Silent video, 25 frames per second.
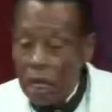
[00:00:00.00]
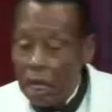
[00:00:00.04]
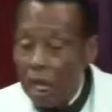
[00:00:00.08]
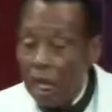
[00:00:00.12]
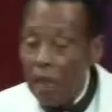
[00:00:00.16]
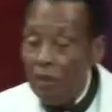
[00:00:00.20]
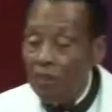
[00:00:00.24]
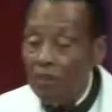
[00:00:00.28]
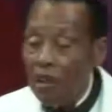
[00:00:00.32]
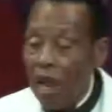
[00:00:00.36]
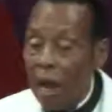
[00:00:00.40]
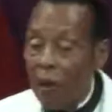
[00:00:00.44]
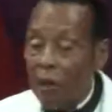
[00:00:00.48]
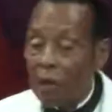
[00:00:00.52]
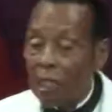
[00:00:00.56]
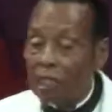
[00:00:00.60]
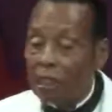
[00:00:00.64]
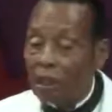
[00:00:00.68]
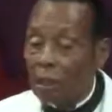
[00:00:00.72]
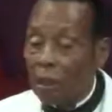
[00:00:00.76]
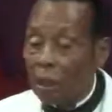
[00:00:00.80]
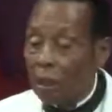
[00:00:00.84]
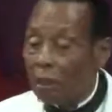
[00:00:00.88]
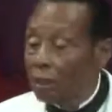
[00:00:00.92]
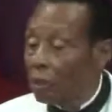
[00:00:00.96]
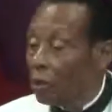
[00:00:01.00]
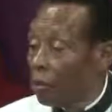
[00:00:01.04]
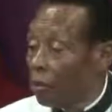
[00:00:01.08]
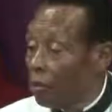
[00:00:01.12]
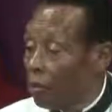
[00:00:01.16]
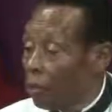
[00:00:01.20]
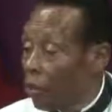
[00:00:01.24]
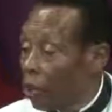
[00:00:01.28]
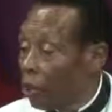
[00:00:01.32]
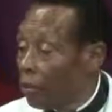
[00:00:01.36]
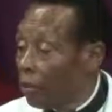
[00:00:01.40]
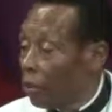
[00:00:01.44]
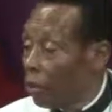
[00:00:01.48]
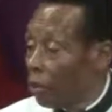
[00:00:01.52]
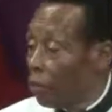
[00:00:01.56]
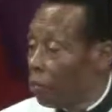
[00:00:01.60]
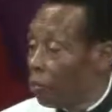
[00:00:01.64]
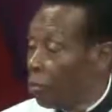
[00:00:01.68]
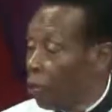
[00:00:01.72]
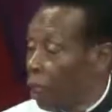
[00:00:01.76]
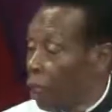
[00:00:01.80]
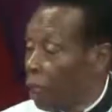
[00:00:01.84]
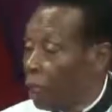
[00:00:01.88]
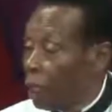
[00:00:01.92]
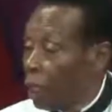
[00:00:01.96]
if I was going to
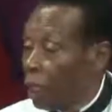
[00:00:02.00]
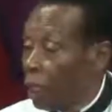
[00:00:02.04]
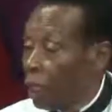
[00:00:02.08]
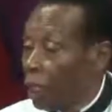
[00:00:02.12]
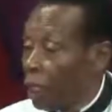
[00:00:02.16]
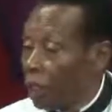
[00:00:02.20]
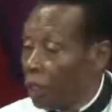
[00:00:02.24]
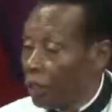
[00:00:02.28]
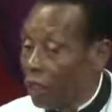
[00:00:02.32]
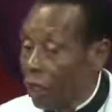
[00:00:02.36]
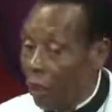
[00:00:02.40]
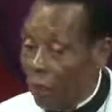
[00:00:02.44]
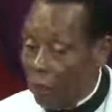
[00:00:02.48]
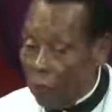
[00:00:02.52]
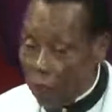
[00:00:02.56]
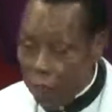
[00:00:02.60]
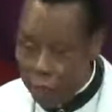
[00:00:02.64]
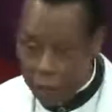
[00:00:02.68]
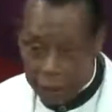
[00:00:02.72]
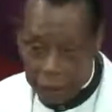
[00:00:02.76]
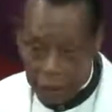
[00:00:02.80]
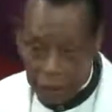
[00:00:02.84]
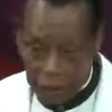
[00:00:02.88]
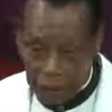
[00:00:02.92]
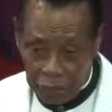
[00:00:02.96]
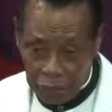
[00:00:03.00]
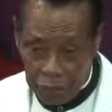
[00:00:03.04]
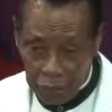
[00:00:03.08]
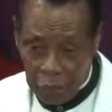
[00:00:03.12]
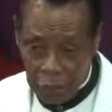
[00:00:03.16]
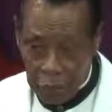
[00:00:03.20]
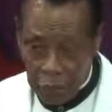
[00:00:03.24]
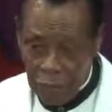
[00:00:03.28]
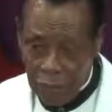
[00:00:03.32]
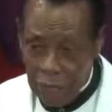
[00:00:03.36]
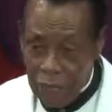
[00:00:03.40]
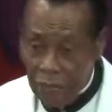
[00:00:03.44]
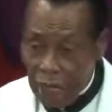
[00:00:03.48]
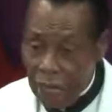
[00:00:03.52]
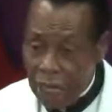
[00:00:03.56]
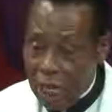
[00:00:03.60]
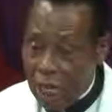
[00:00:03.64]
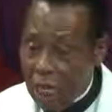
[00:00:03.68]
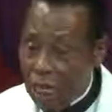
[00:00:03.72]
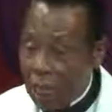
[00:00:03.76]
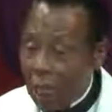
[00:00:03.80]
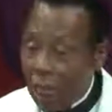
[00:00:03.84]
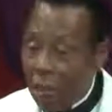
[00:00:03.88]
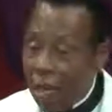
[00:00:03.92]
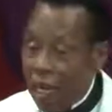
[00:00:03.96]
marry another man,
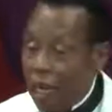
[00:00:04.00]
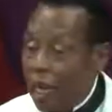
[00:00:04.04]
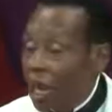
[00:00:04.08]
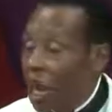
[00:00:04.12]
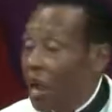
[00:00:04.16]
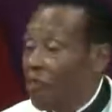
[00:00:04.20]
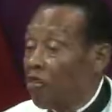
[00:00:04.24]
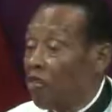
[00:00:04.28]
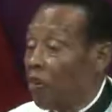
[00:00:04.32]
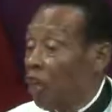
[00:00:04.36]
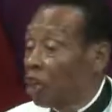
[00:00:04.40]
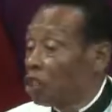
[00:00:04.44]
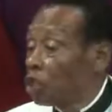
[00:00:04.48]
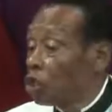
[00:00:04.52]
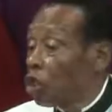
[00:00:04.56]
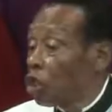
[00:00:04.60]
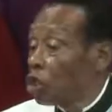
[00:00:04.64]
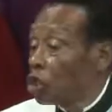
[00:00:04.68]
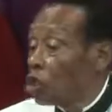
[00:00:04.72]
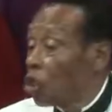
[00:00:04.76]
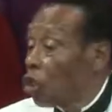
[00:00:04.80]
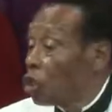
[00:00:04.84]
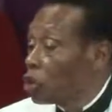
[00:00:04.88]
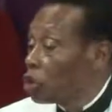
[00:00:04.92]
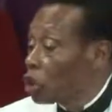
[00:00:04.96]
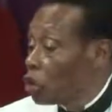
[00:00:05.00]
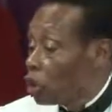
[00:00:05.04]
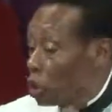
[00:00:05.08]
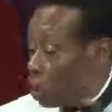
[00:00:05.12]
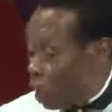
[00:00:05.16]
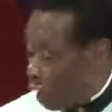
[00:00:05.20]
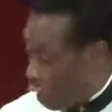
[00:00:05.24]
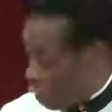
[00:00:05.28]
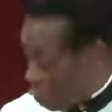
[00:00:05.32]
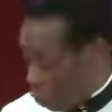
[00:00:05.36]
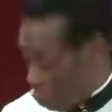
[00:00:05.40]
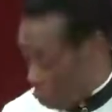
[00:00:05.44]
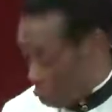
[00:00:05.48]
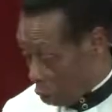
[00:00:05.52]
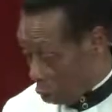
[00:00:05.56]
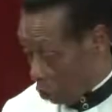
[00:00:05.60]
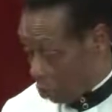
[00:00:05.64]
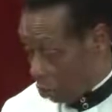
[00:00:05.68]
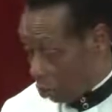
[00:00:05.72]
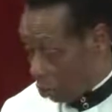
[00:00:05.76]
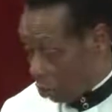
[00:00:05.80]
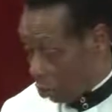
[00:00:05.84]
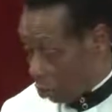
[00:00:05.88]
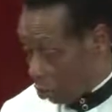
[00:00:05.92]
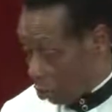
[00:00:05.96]
my life was not going to change.
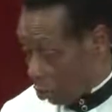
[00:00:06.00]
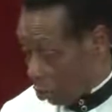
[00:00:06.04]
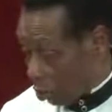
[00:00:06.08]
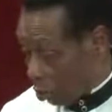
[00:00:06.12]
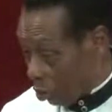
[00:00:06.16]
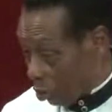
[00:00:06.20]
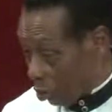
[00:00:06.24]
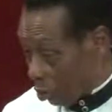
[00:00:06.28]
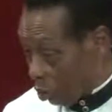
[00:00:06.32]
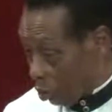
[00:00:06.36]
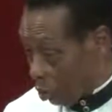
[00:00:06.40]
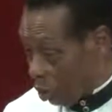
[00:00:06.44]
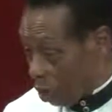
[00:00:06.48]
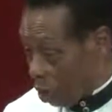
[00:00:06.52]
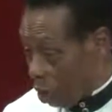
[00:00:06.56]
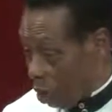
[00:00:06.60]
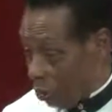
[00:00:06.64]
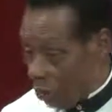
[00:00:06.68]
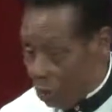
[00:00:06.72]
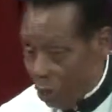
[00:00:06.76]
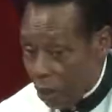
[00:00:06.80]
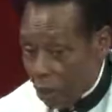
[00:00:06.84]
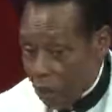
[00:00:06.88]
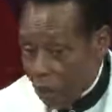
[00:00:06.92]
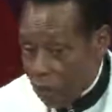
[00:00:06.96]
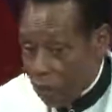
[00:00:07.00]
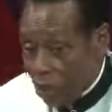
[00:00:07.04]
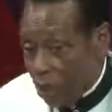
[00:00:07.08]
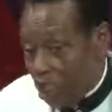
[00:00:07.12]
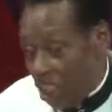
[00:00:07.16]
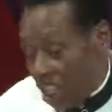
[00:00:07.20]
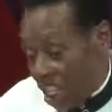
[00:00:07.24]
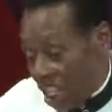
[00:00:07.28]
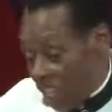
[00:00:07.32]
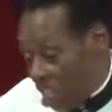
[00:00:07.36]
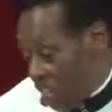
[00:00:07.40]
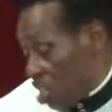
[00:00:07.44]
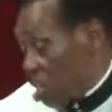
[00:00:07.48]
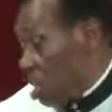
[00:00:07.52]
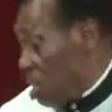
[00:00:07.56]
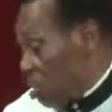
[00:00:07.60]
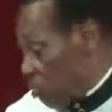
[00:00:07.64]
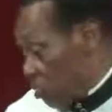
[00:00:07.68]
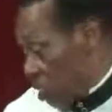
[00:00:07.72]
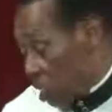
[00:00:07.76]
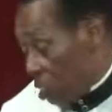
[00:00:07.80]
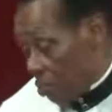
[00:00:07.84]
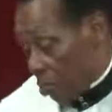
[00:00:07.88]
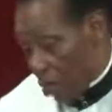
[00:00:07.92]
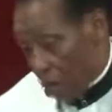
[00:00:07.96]
Because we just
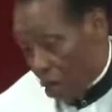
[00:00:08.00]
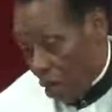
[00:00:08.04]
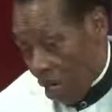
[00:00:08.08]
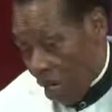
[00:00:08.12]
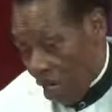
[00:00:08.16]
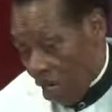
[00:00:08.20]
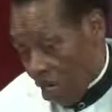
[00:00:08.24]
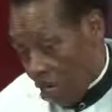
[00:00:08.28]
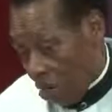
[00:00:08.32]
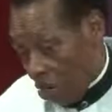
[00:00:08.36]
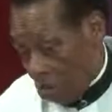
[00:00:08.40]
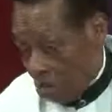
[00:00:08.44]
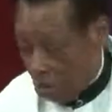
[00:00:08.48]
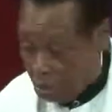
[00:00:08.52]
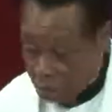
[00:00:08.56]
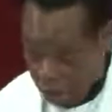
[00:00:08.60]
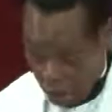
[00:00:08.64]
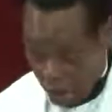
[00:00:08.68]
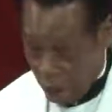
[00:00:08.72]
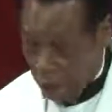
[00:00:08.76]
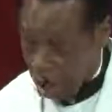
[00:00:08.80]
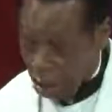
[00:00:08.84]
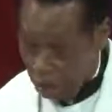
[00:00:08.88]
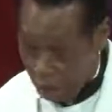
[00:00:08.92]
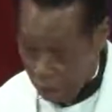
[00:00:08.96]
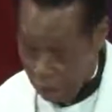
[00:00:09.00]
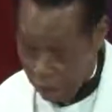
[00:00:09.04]
live as boy and boy.